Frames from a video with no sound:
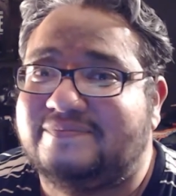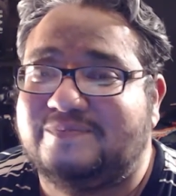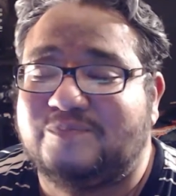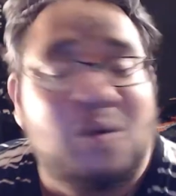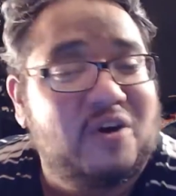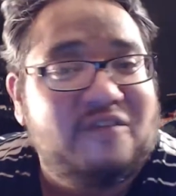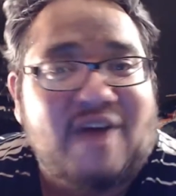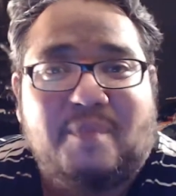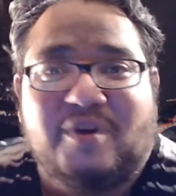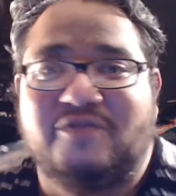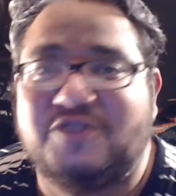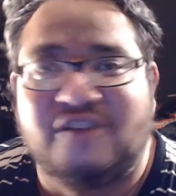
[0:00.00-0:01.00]
What would have happened
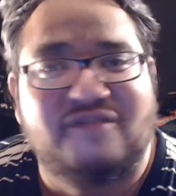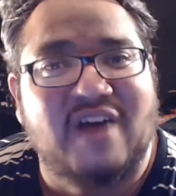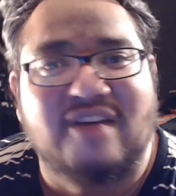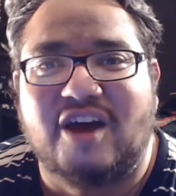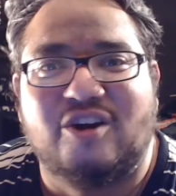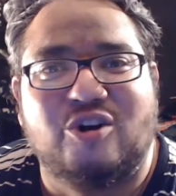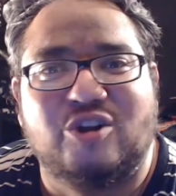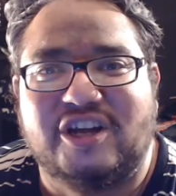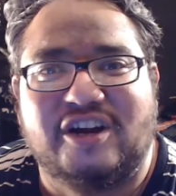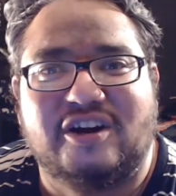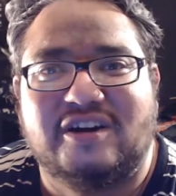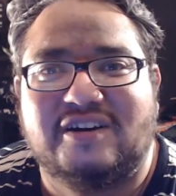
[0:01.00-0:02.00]
if she had found out earlier?